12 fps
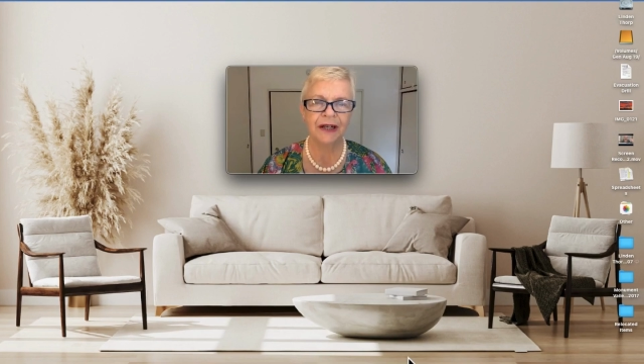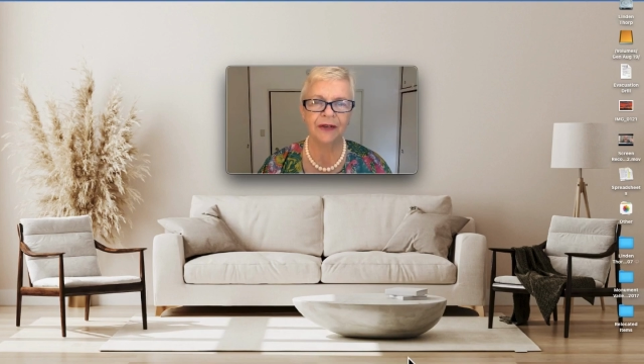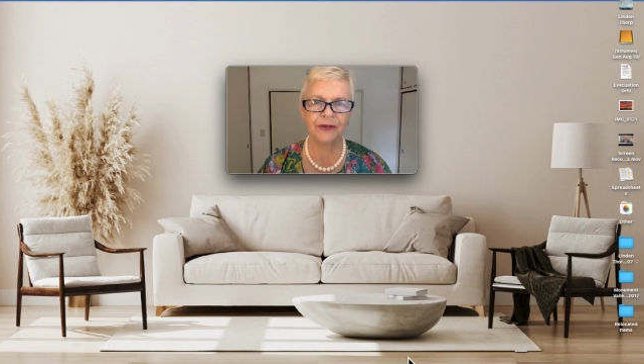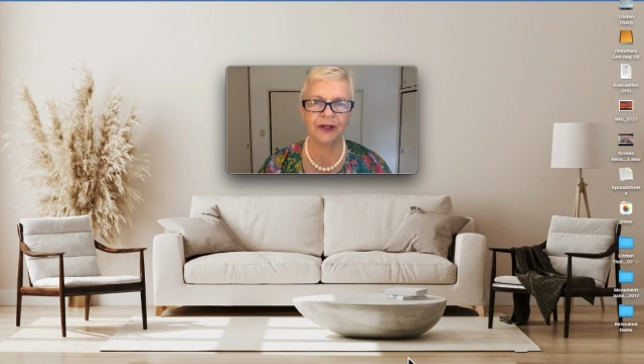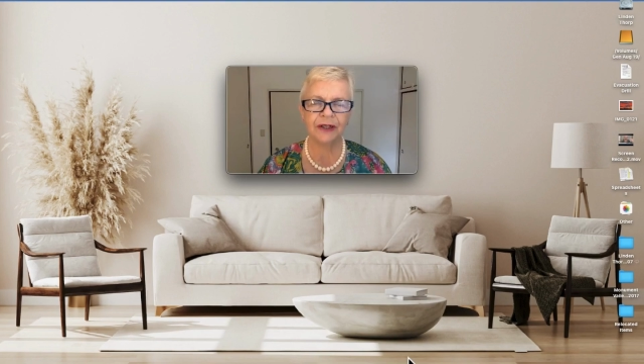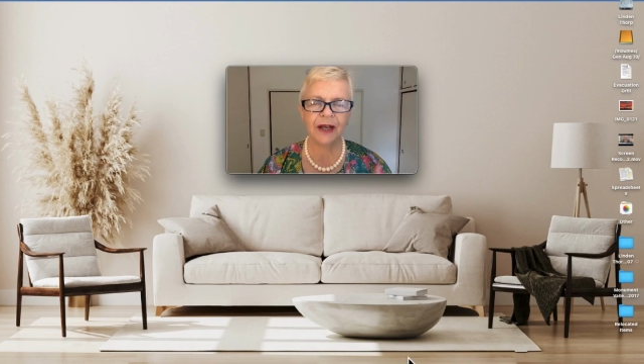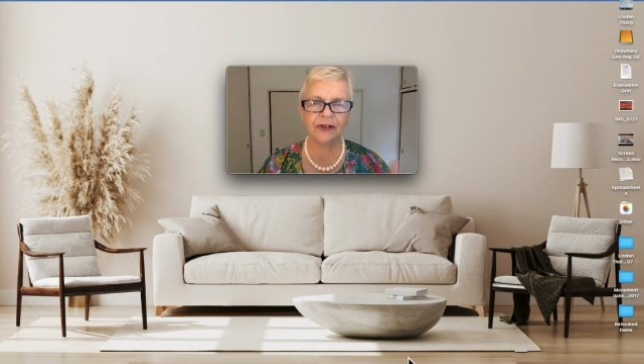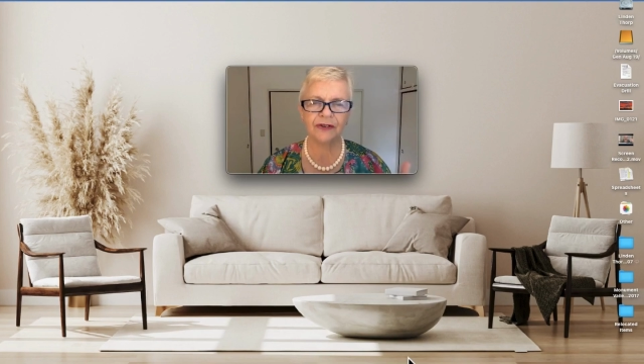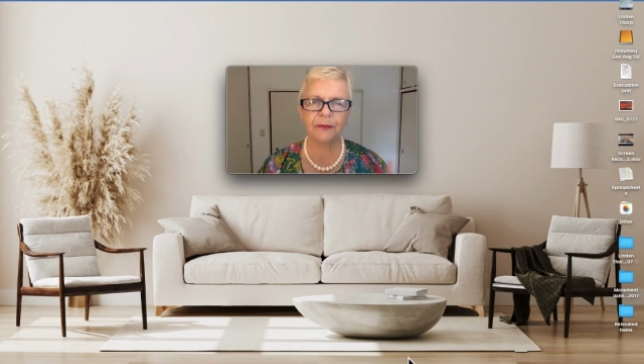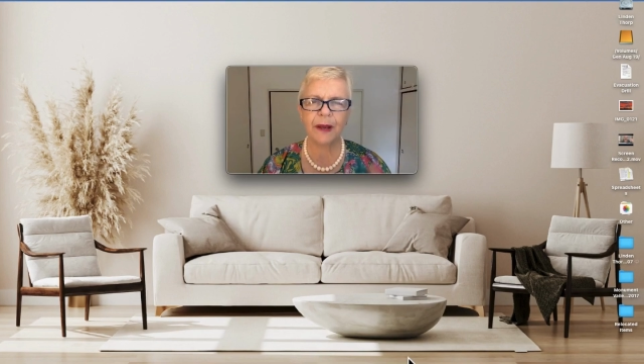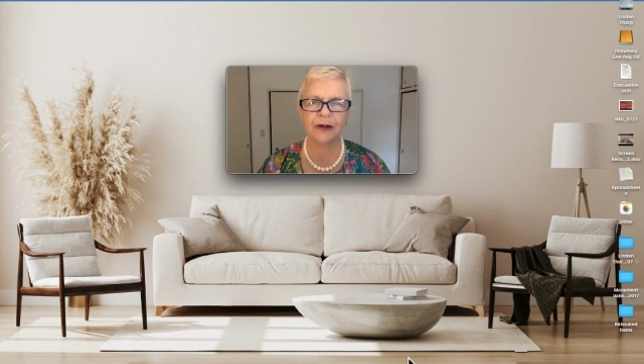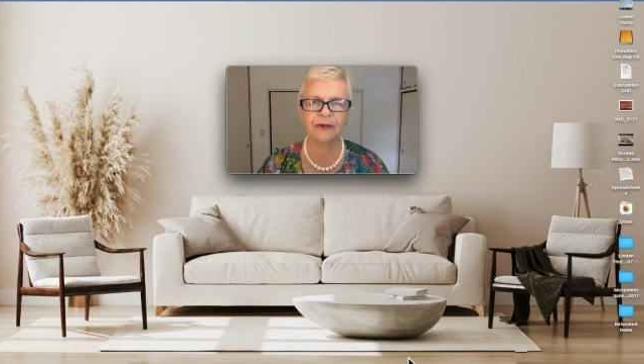So I'd like
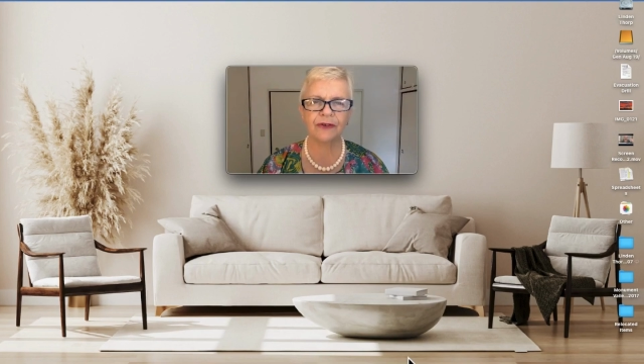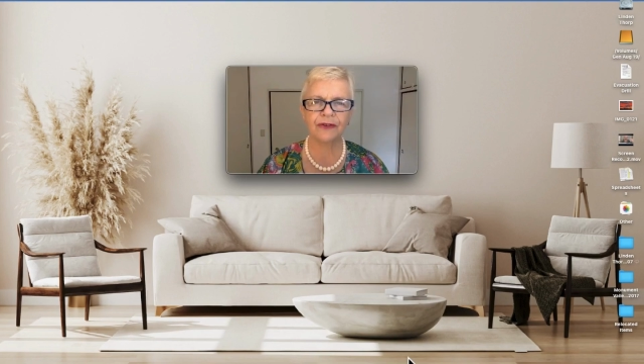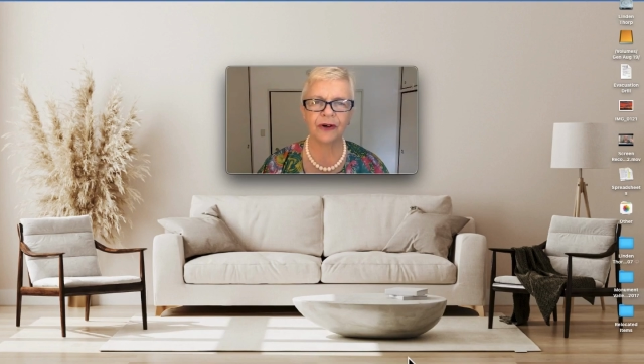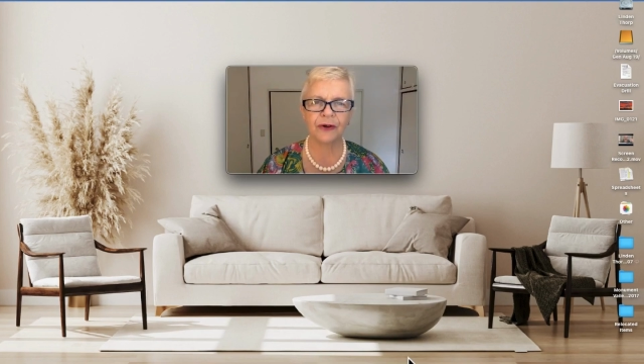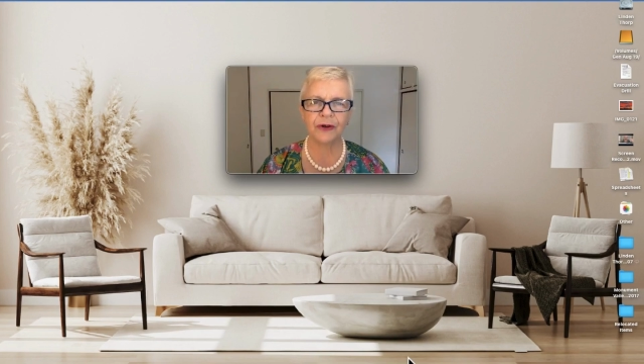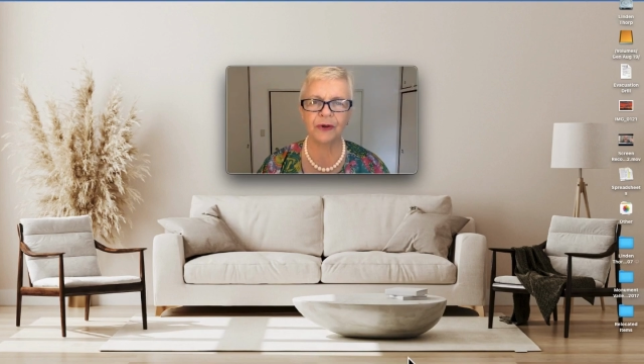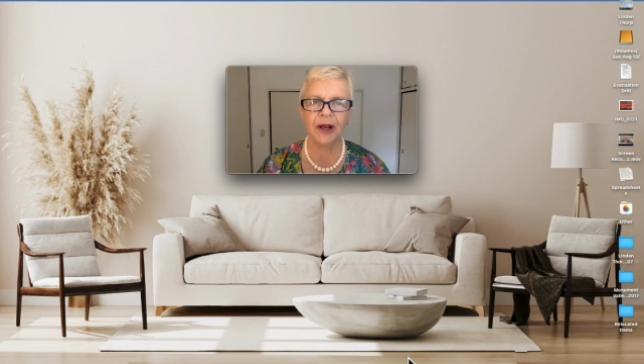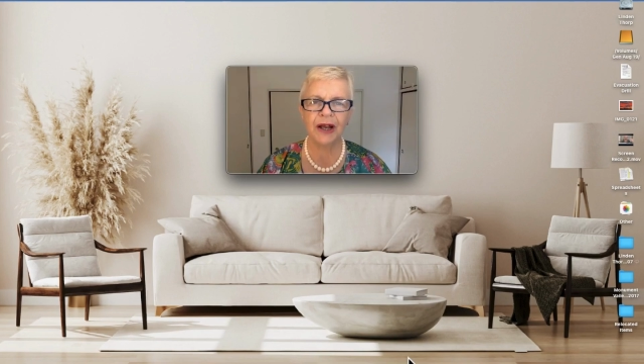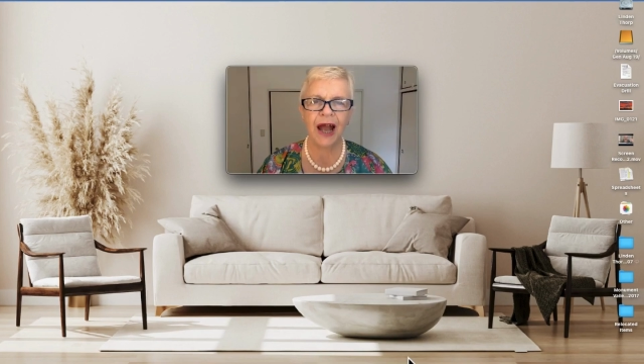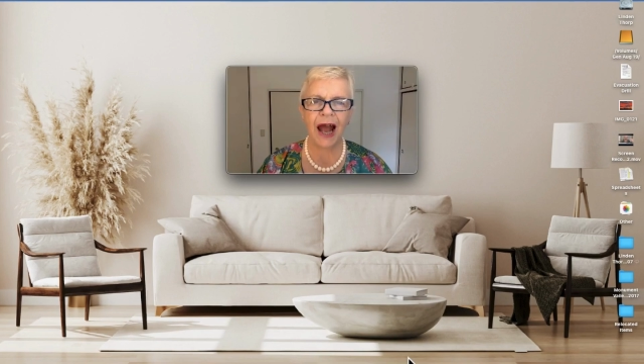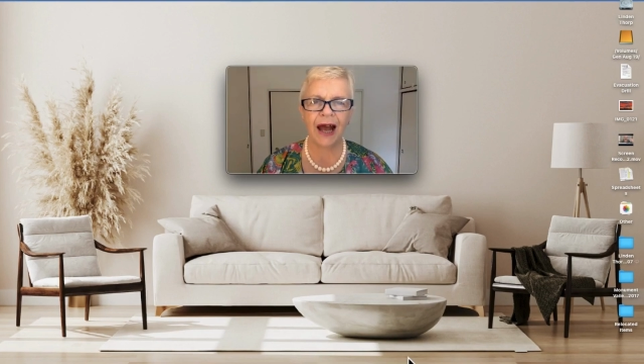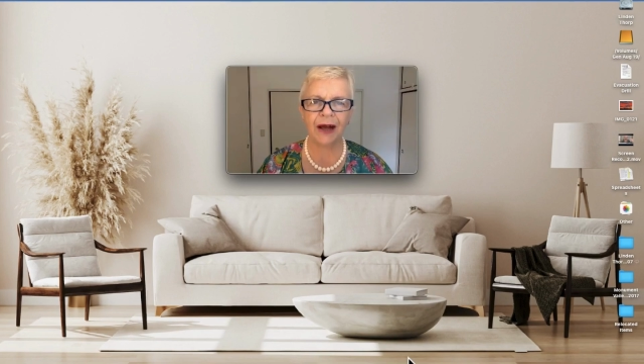to be able to show you
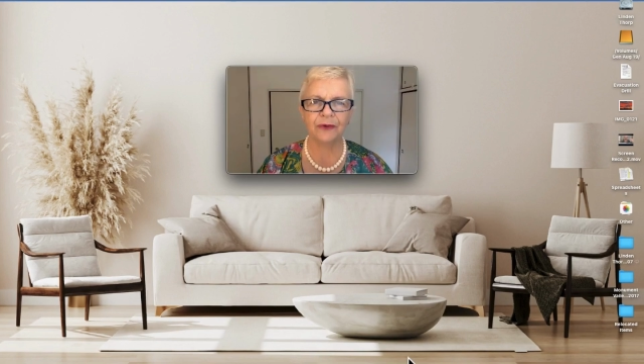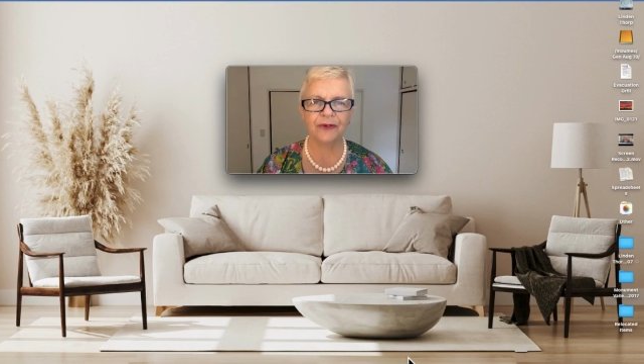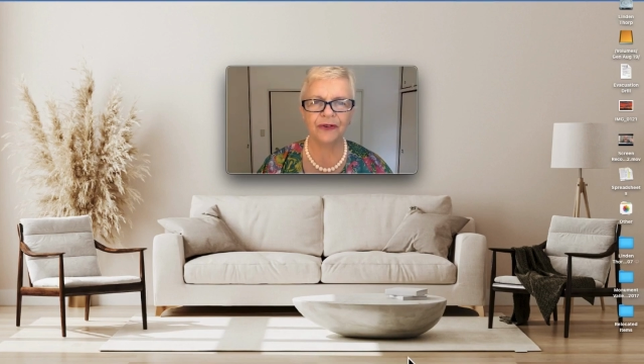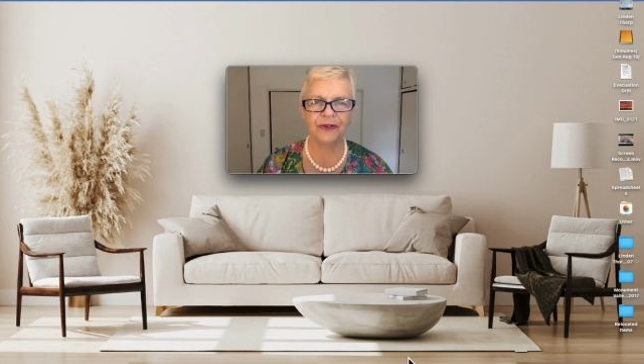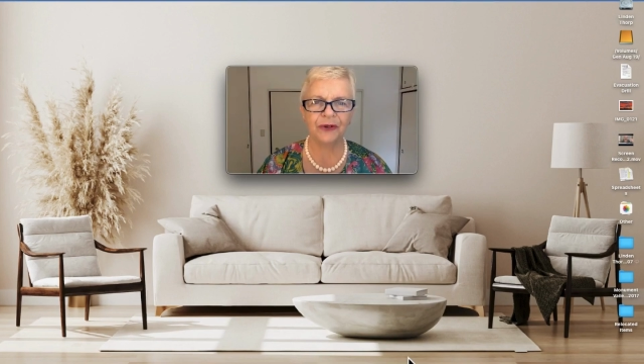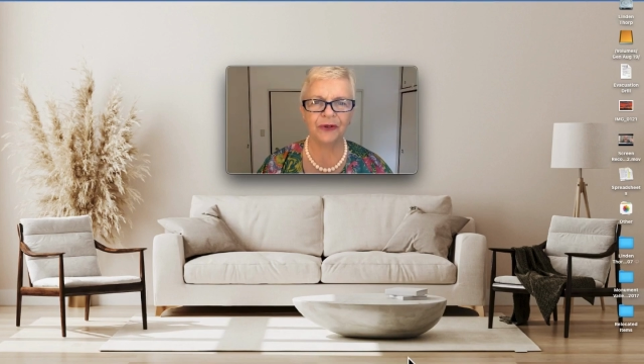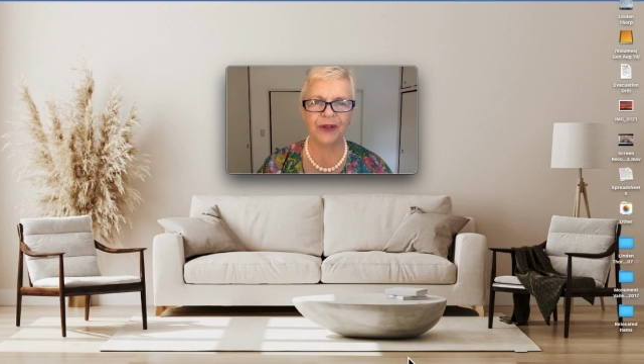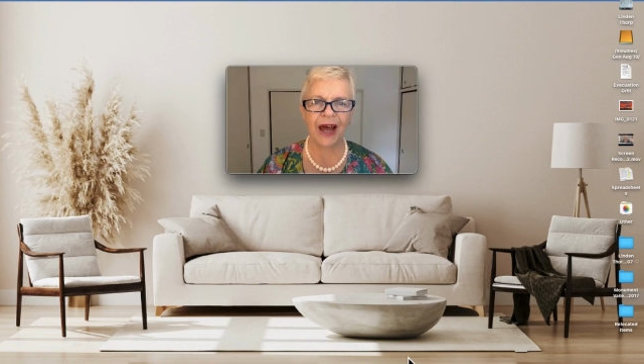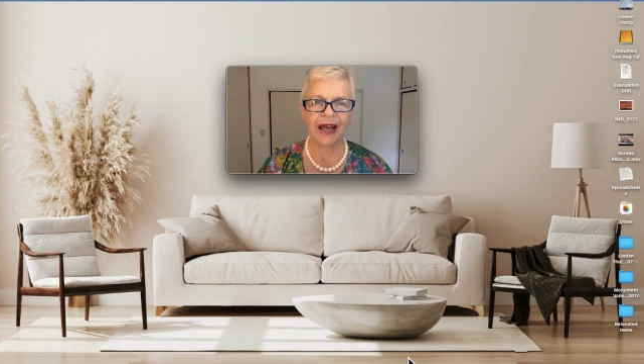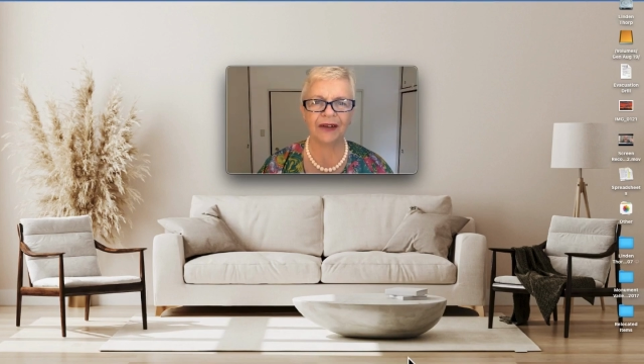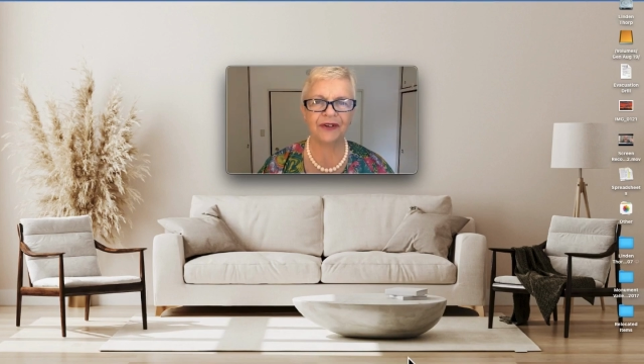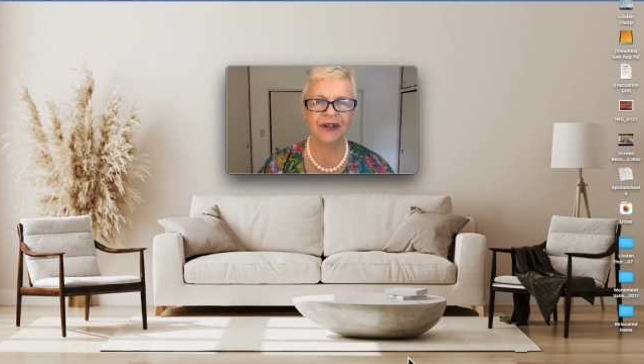how to do
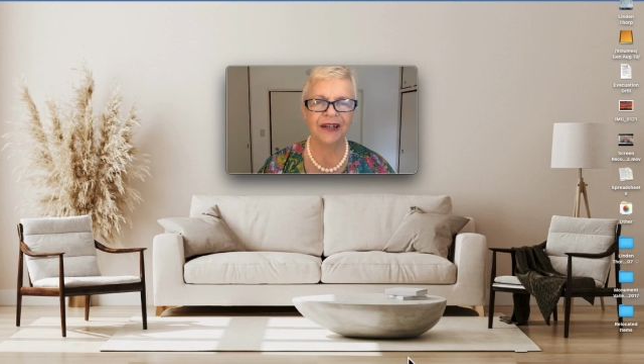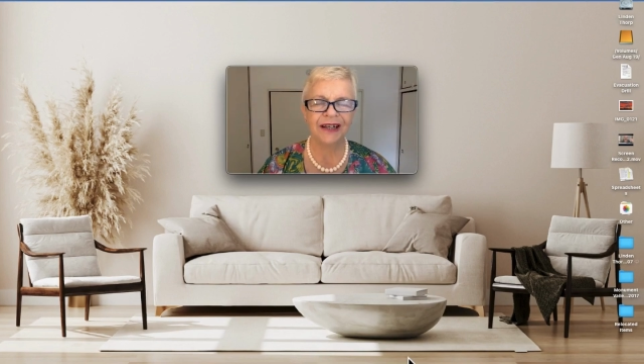that